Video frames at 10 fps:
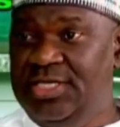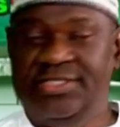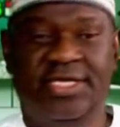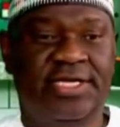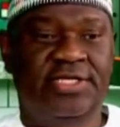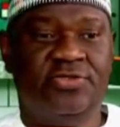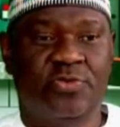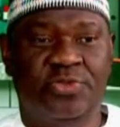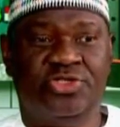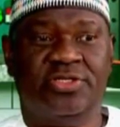Say it
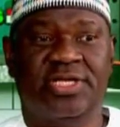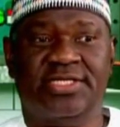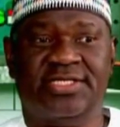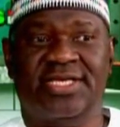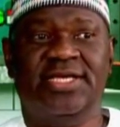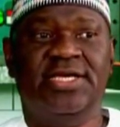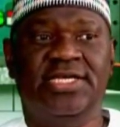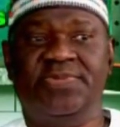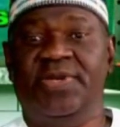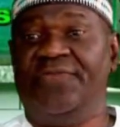to make sure that
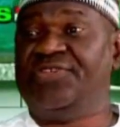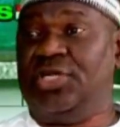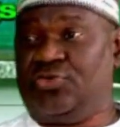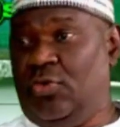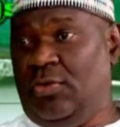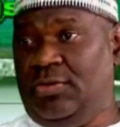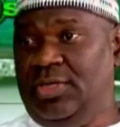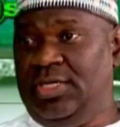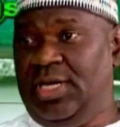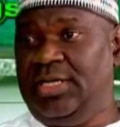it's beneficial to all,
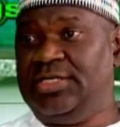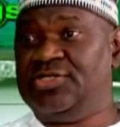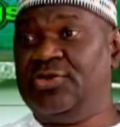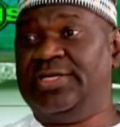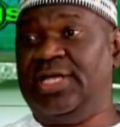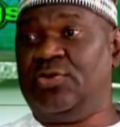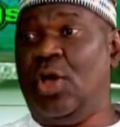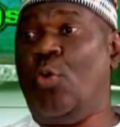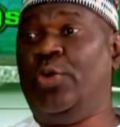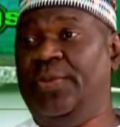and it's not that you
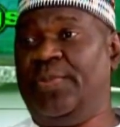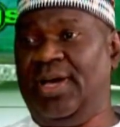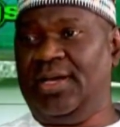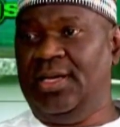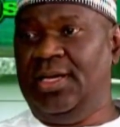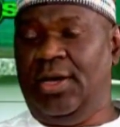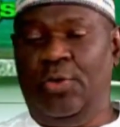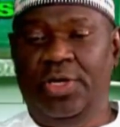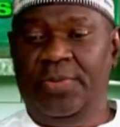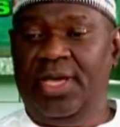are holding back.
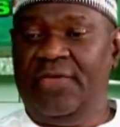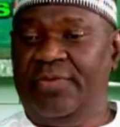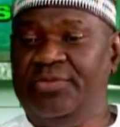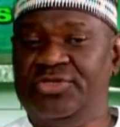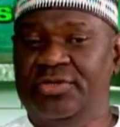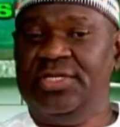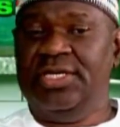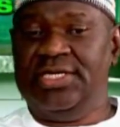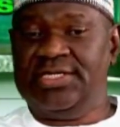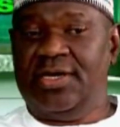Holding back information
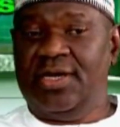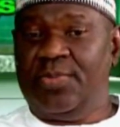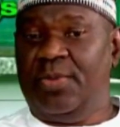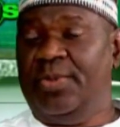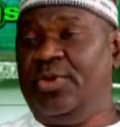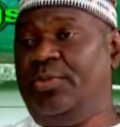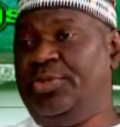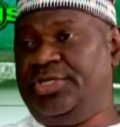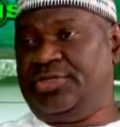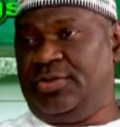is another problem in
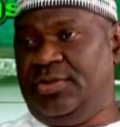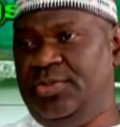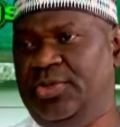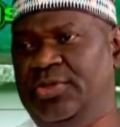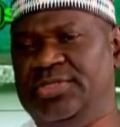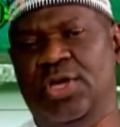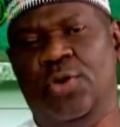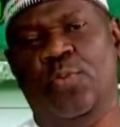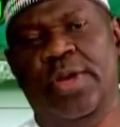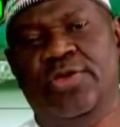communication, because
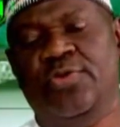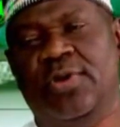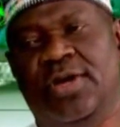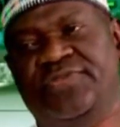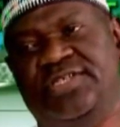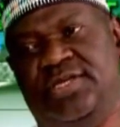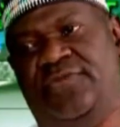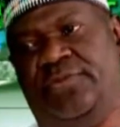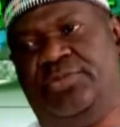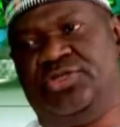when you don't have detailed
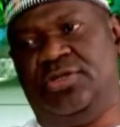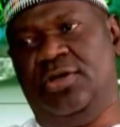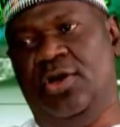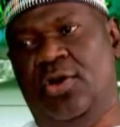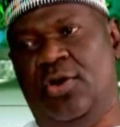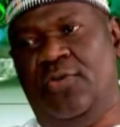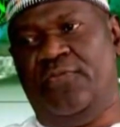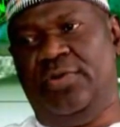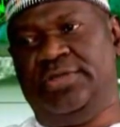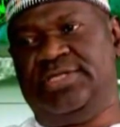information of
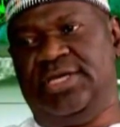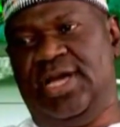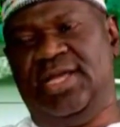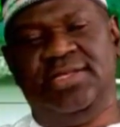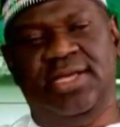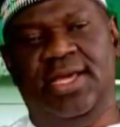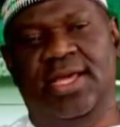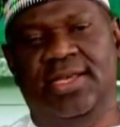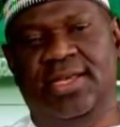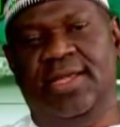what
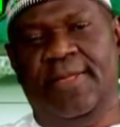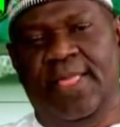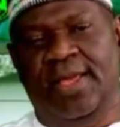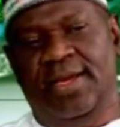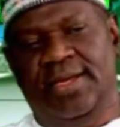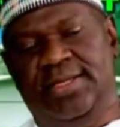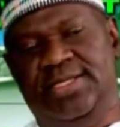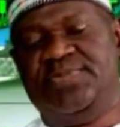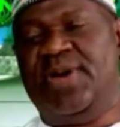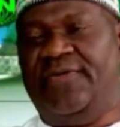
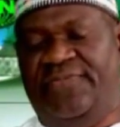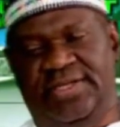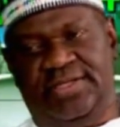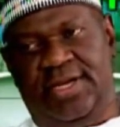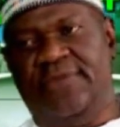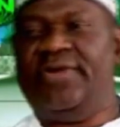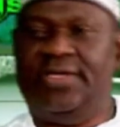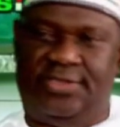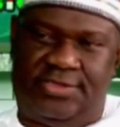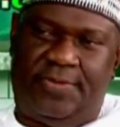it's baffling and
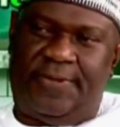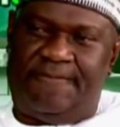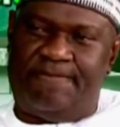very disturbing.